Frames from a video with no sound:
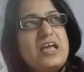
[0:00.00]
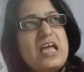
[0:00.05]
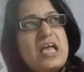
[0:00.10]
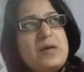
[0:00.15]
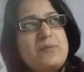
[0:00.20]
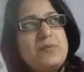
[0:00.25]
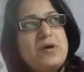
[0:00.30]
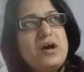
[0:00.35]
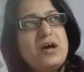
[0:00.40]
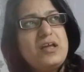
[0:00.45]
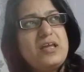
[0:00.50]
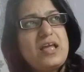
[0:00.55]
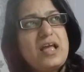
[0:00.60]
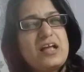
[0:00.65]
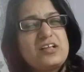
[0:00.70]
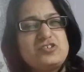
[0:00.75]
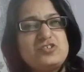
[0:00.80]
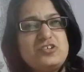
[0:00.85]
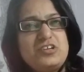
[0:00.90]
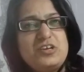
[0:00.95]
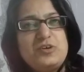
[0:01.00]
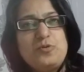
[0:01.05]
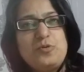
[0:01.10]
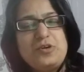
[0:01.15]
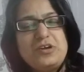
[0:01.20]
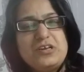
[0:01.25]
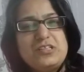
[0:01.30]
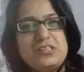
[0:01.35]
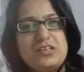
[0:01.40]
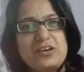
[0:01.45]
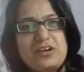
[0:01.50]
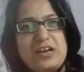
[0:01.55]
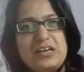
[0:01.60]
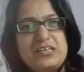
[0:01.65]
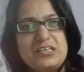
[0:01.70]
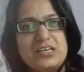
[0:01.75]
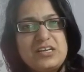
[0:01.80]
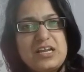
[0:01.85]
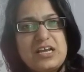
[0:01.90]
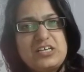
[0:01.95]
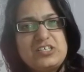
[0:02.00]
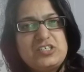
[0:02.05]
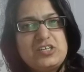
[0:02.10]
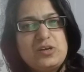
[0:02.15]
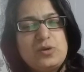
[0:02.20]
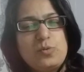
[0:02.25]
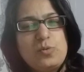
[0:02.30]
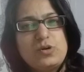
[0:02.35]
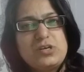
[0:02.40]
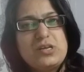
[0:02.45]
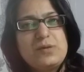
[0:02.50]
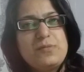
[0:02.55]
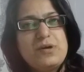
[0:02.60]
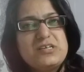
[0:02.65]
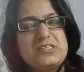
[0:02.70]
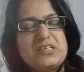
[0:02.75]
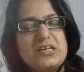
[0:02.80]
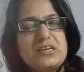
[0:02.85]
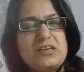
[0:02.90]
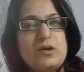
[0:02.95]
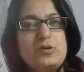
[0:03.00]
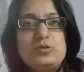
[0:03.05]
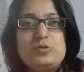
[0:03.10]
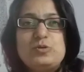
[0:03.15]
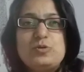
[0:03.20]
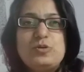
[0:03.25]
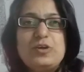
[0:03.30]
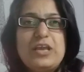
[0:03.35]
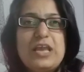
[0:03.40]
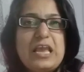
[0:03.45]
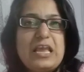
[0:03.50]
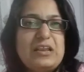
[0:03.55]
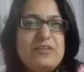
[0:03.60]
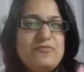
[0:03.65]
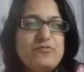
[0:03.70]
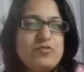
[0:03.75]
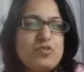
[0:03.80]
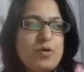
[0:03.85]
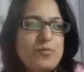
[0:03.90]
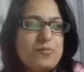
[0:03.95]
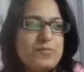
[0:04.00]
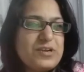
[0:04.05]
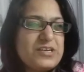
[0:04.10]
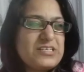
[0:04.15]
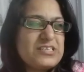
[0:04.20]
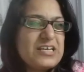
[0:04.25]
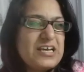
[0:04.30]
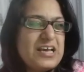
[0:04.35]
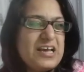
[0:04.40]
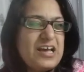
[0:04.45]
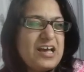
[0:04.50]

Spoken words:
Am I actually going in the right direction? What am I set out to gain from it?